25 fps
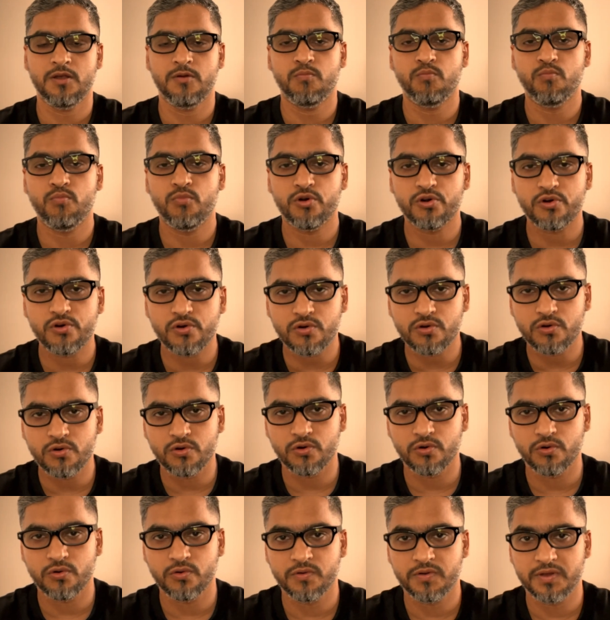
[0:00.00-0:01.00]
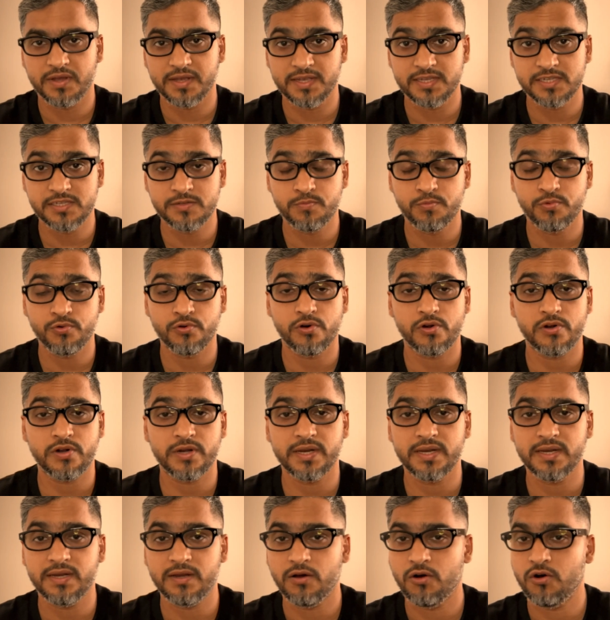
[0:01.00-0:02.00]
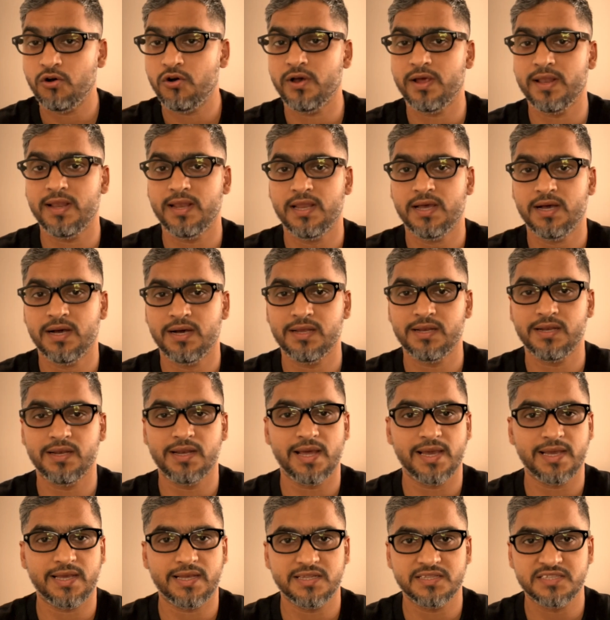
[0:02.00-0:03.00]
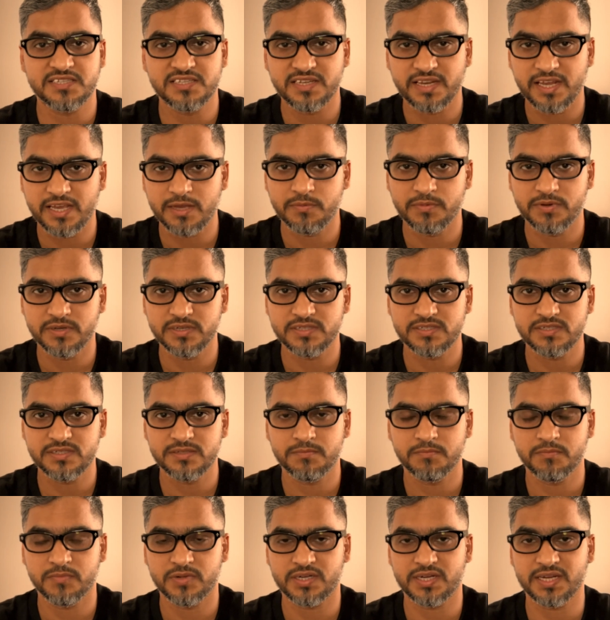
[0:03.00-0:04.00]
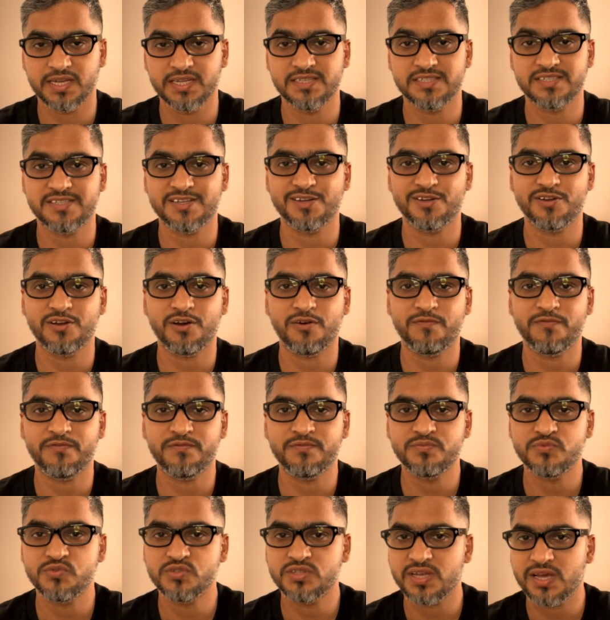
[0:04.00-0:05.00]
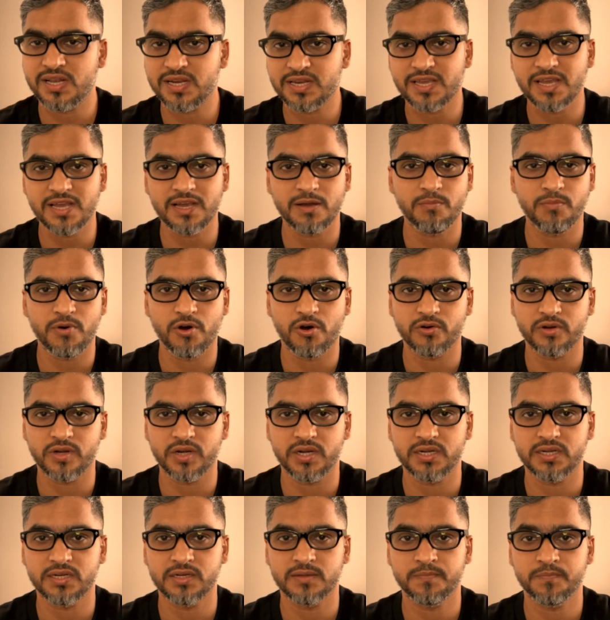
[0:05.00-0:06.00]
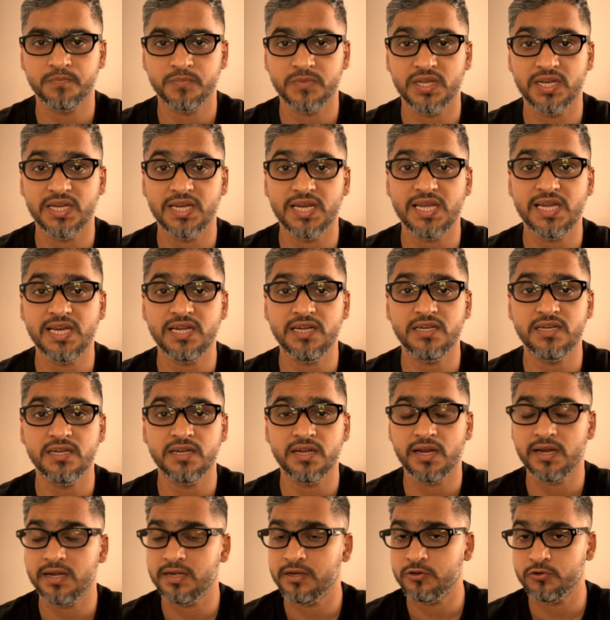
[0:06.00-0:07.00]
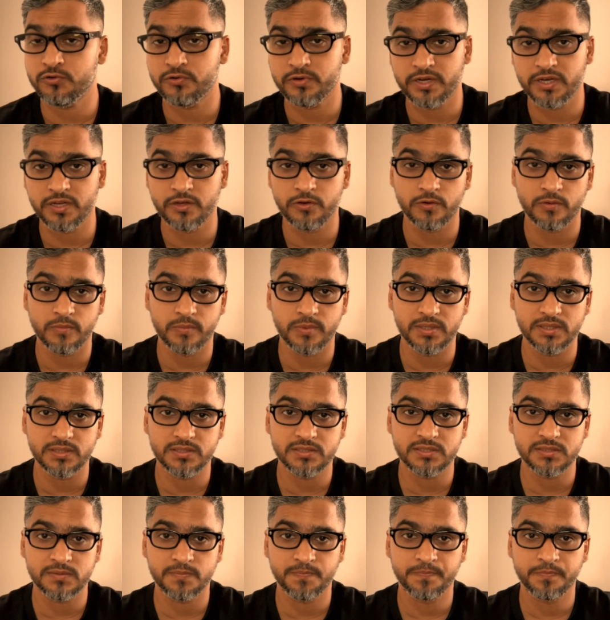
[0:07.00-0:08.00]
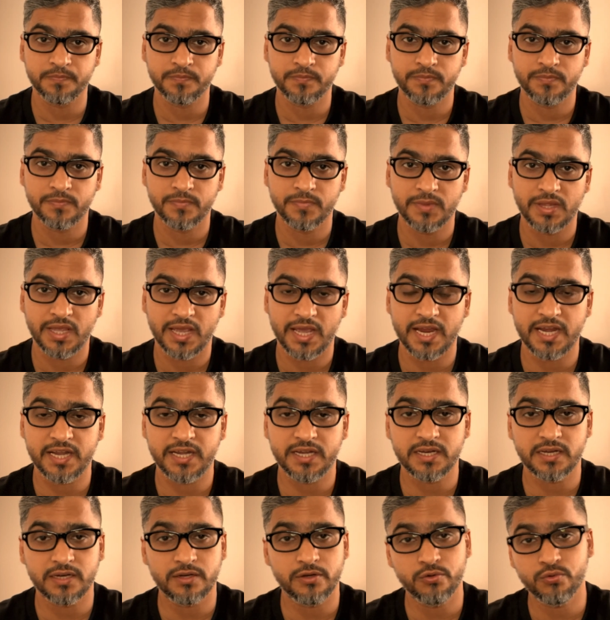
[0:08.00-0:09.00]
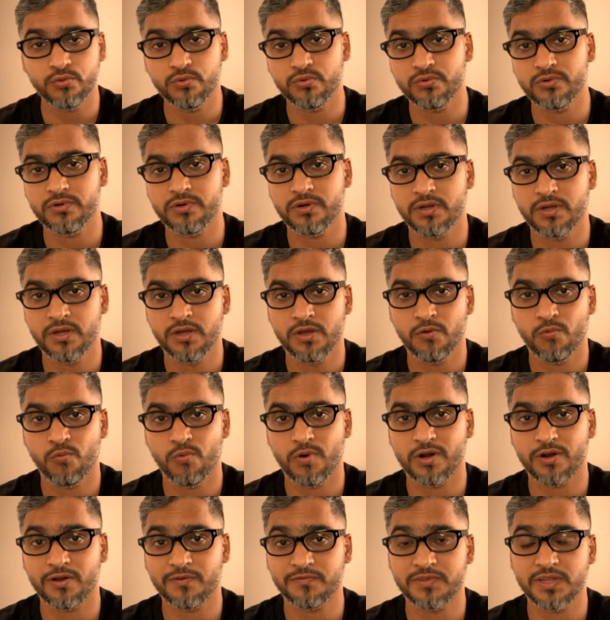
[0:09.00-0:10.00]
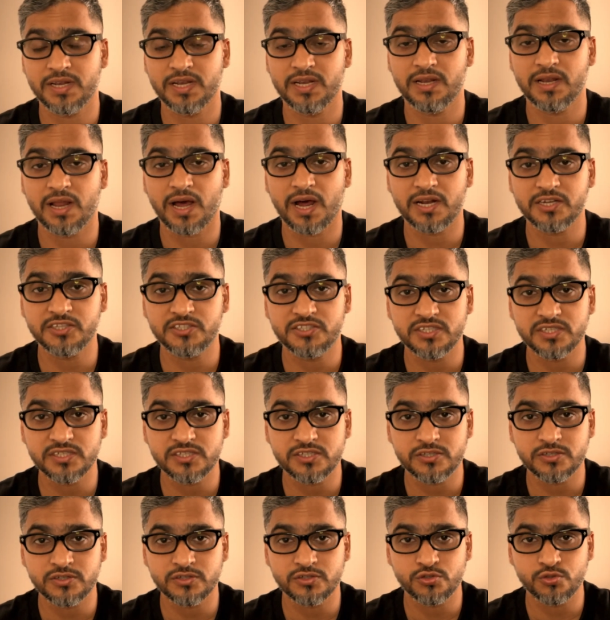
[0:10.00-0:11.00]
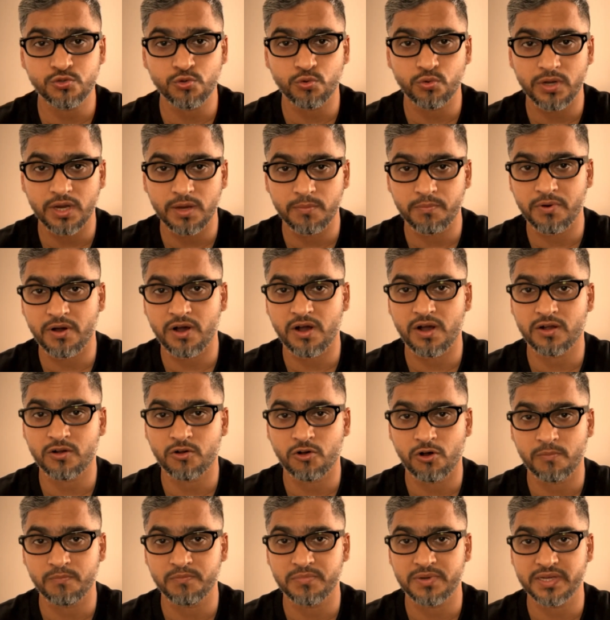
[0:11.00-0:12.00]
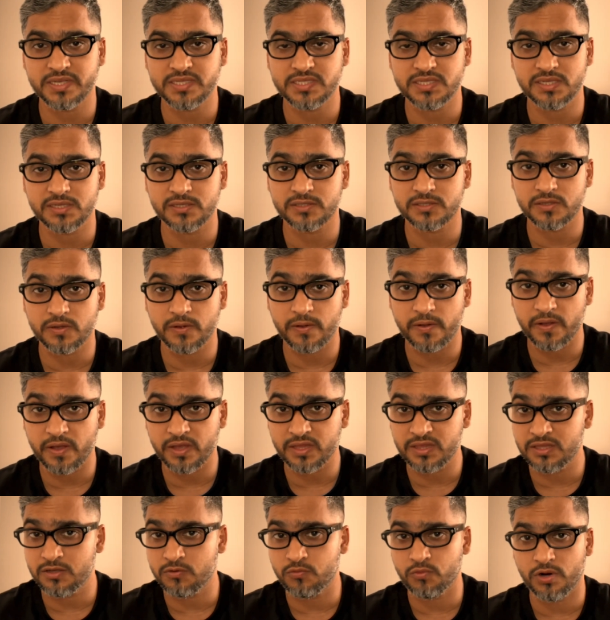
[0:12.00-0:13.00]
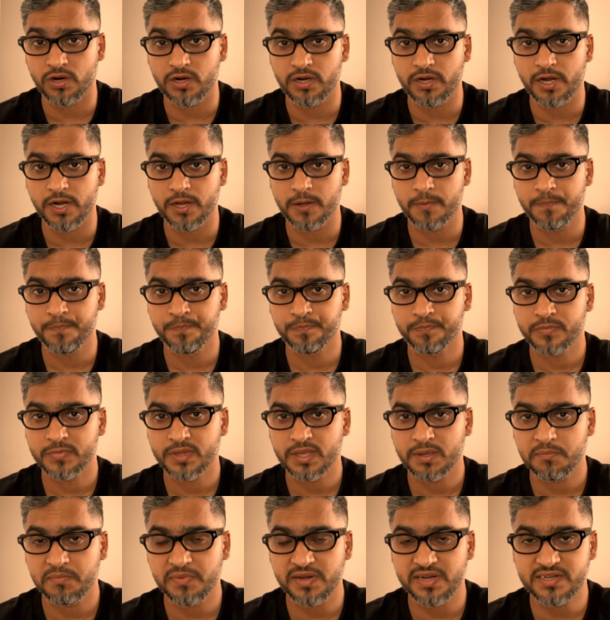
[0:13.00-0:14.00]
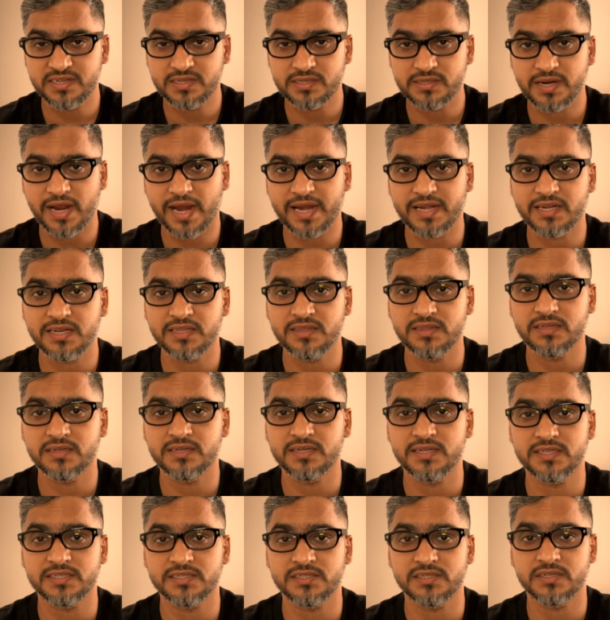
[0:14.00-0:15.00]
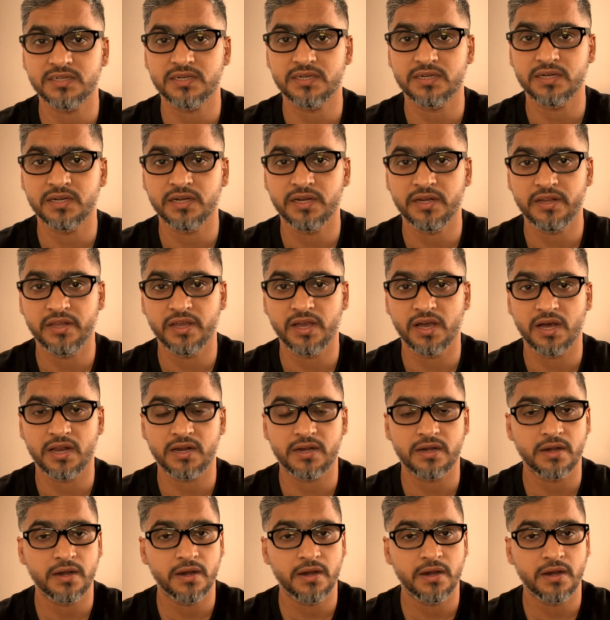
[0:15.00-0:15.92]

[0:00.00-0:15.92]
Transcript: Morocco is poor in oil, unlike its neighbors, but instead of sulking about it, they leaned into renewables. Enter Noor, one of the largest solar power complexes in the world, built right in the desert near